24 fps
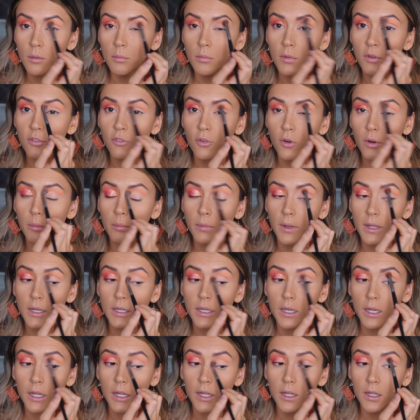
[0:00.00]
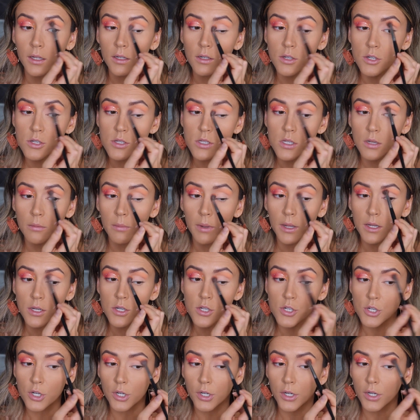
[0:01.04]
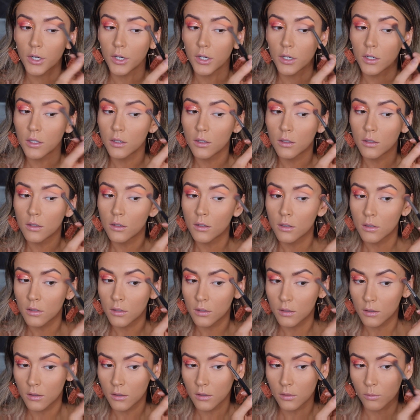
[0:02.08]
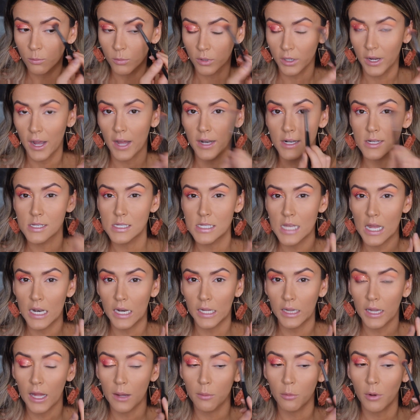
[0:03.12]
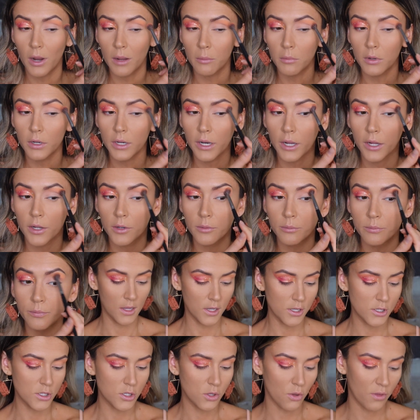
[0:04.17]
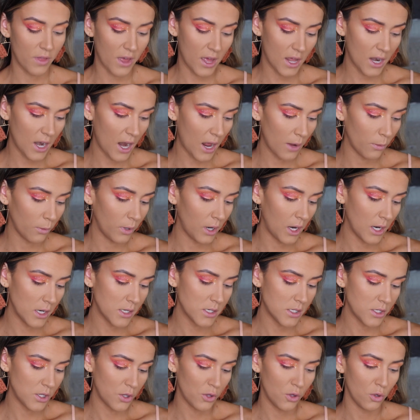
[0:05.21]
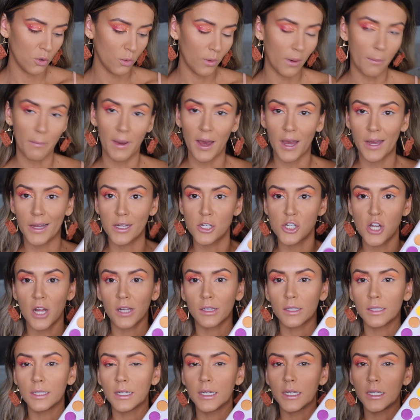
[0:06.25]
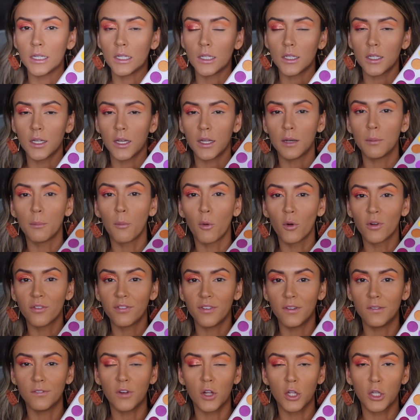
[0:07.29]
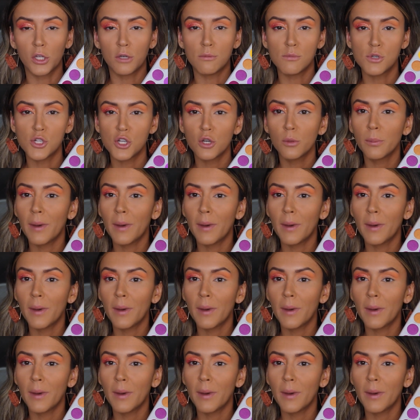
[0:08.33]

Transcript: before blending, just to make sure we're kind of setting that primer down. So then I went into my Jaclyn Hill and Morphe Volume 2